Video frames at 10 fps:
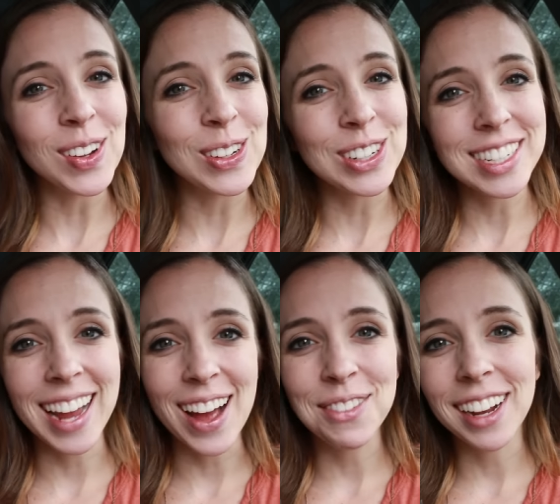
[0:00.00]

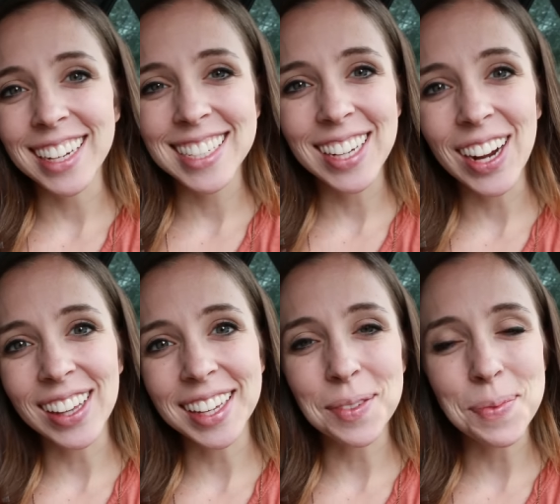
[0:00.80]
ultrasound. We got to see our
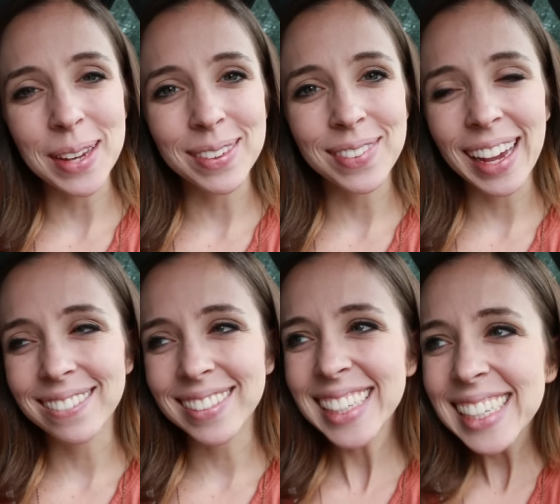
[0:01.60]
little
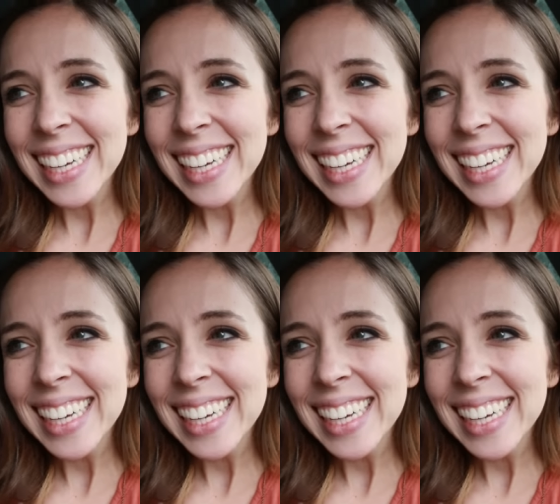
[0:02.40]
baby.